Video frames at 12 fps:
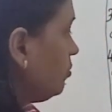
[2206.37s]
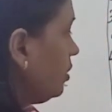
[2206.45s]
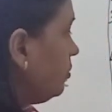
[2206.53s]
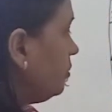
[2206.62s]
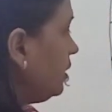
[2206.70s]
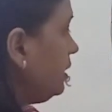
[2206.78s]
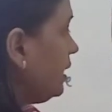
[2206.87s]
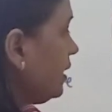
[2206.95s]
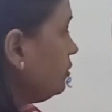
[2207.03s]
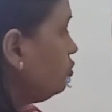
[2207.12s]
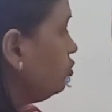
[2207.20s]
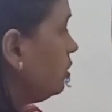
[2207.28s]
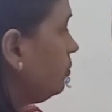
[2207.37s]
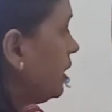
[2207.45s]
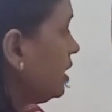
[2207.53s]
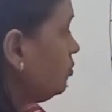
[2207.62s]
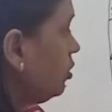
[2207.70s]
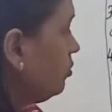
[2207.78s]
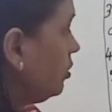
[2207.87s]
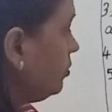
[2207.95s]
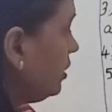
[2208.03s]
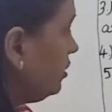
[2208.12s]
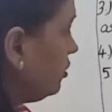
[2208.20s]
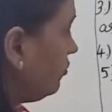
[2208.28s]
membrane. Next to the plasma
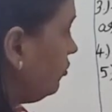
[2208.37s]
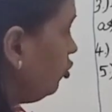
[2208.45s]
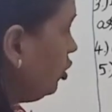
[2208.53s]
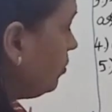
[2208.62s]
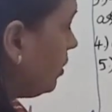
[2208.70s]
membrane, the fluid